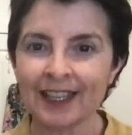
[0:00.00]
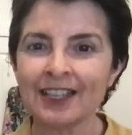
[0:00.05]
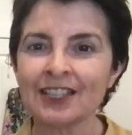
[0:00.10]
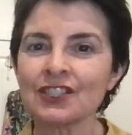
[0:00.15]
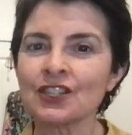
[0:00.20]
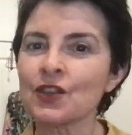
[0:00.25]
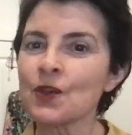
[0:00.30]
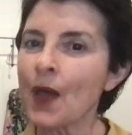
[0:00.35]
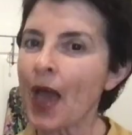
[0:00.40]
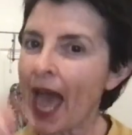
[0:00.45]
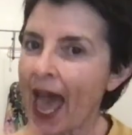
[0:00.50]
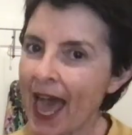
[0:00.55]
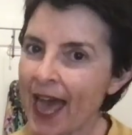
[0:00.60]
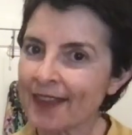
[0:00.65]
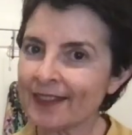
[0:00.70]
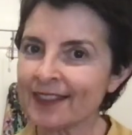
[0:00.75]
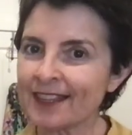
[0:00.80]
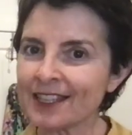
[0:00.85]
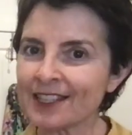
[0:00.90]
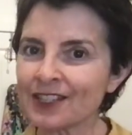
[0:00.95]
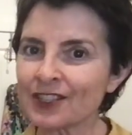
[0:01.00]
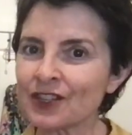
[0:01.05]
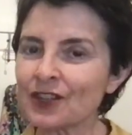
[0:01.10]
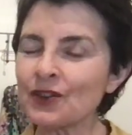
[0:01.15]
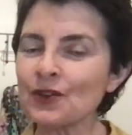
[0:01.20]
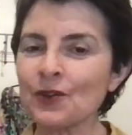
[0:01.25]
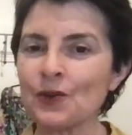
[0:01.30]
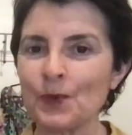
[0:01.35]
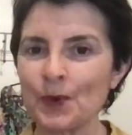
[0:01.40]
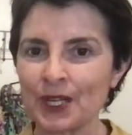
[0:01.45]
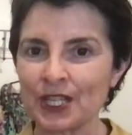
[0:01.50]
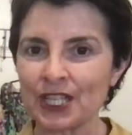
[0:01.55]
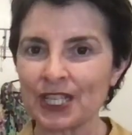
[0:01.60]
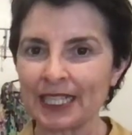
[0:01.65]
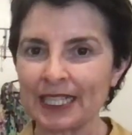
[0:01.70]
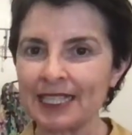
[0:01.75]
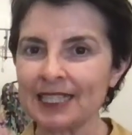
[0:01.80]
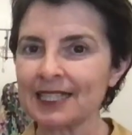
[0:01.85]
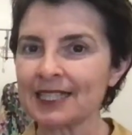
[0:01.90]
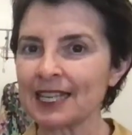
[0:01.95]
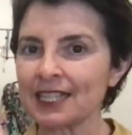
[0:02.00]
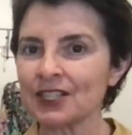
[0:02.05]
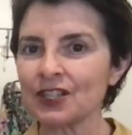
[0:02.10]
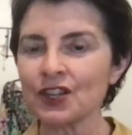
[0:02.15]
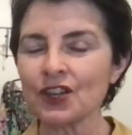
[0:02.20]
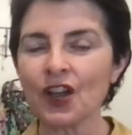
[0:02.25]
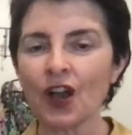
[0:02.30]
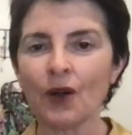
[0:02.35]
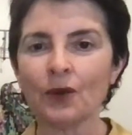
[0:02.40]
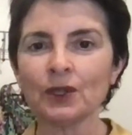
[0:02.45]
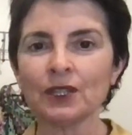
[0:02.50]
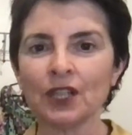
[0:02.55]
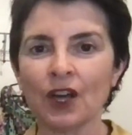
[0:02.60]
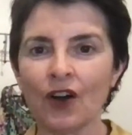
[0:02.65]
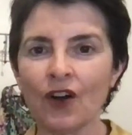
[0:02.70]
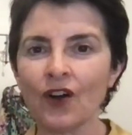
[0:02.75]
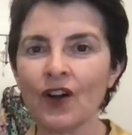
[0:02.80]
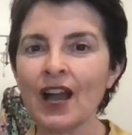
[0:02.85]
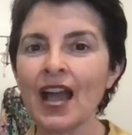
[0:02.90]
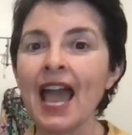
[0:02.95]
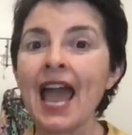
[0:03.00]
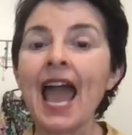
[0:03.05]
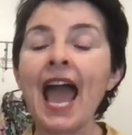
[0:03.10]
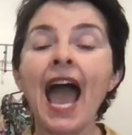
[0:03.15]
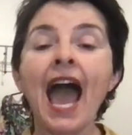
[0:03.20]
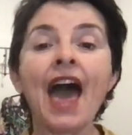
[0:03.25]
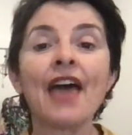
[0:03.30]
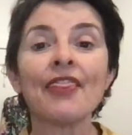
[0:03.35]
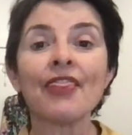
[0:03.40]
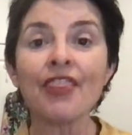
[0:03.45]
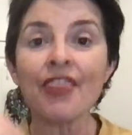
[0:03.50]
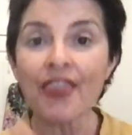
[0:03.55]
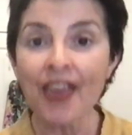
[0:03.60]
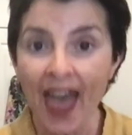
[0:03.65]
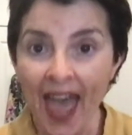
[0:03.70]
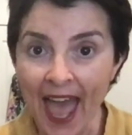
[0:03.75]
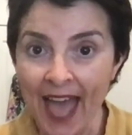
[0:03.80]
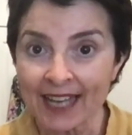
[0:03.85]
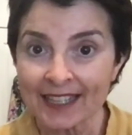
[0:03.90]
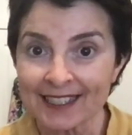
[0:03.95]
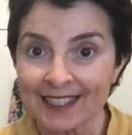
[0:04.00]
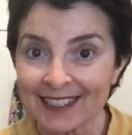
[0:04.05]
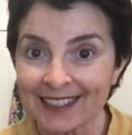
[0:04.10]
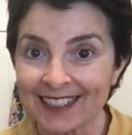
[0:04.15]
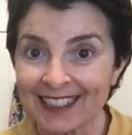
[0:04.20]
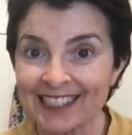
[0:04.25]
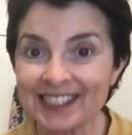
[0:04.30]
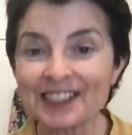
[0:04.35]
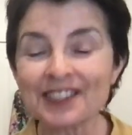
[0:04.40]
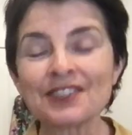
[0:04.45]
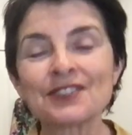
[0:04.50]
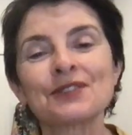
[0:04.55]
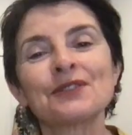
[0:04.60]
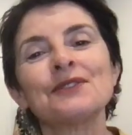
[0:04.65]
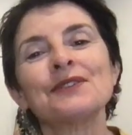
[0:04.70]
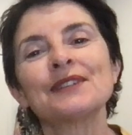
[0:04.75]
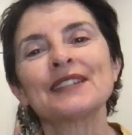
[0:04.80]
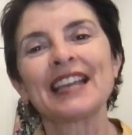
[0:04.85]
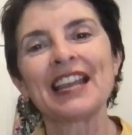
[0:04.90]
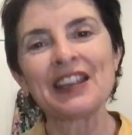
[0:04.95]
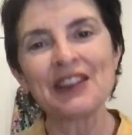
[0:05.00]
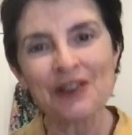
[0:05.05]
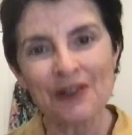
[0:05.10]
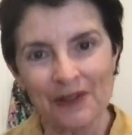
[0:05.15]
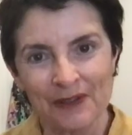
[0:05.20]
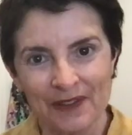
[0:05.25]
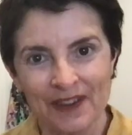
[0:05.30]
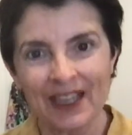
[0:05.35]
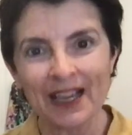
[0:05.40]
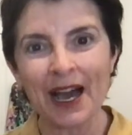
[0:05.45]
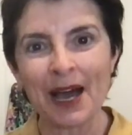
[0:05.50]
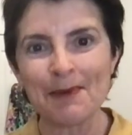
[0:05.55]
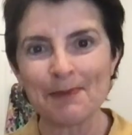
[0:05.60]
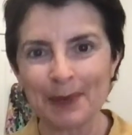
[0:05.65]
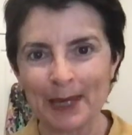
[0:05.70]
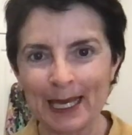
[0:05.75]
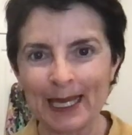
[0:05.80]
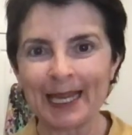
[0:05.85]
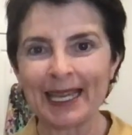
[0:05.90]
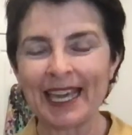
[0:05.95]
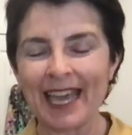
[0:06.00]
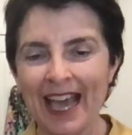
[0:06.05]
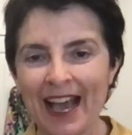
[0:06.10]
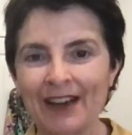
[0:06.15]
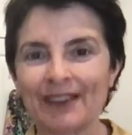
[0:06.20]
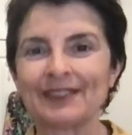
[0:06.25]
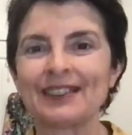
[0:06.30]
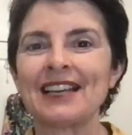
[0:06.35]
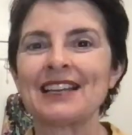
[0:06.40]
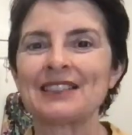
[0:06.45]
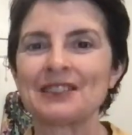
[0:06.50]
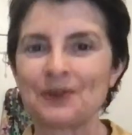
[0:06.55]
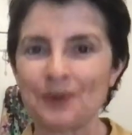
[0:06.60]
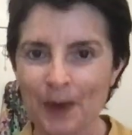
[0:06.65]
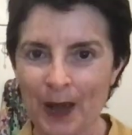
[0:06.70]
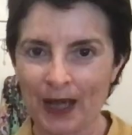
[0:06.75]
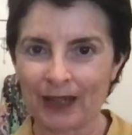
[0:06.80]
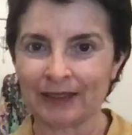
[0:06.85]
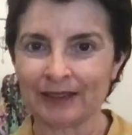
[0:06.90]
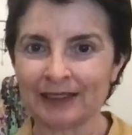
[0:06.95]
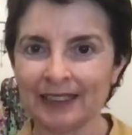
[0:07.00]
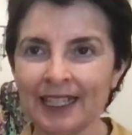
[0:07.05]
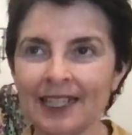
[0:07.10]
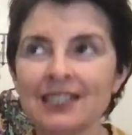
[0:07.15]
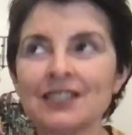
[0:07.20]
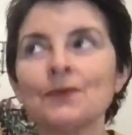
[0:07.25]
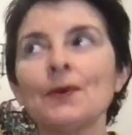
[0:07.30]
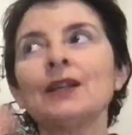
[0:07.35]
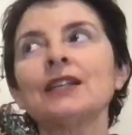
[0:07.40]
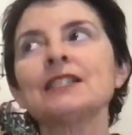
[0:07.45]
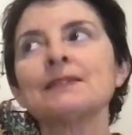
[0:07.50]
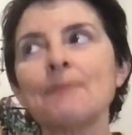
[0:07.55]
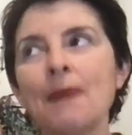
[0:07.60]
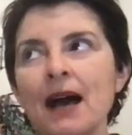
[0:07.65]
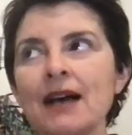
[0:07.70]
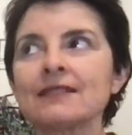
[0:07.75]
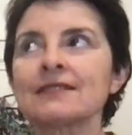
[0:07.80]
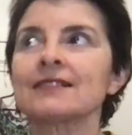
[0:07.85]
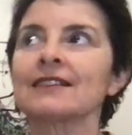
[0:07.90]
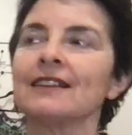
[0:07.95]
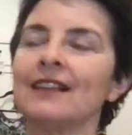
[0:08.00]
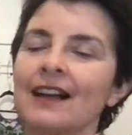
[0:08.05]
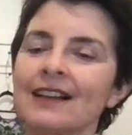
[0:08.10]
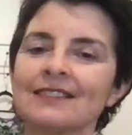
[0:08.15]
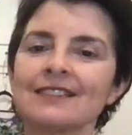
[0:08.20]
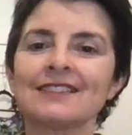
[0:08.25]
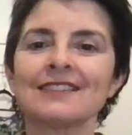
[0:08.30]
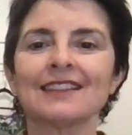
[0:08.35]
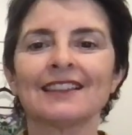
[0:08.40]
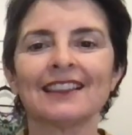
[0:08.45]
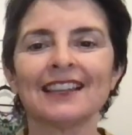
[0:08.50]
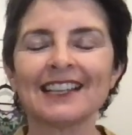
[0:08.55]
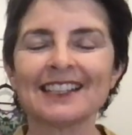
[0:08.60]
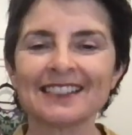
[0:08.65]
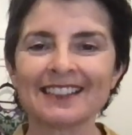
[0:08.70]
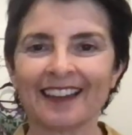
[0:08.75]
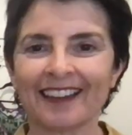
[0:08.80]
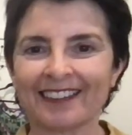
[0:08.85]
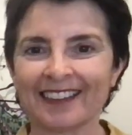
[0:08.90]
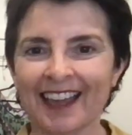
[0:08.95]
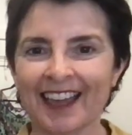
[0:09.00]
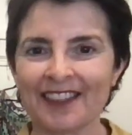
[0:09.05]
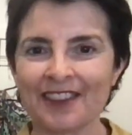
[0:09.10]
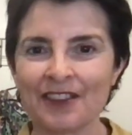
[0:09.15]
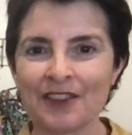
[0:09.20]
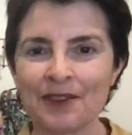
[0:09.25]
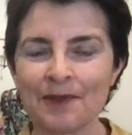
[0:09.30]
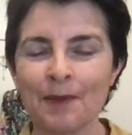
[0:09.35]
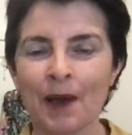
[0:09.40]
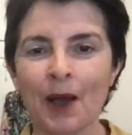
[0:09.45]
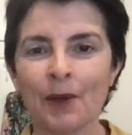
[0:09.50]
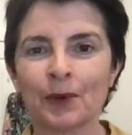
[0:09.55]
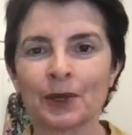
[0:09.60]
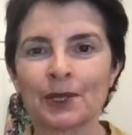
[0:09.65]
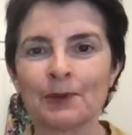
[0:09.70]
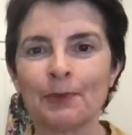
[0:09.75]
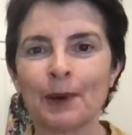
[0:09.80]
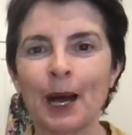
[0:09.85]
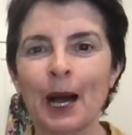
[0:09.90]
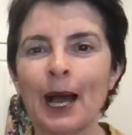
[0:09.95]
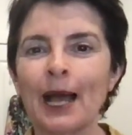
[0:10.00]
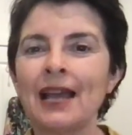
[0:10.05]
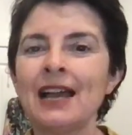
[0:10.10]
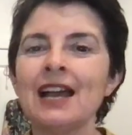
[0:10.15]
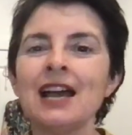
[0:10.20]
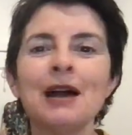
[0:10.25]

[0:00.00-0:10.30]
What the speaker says: So you add this to your wish list as you go along, and that is stored in your VIP account as well as masterclasses and things like that that you might want to buy.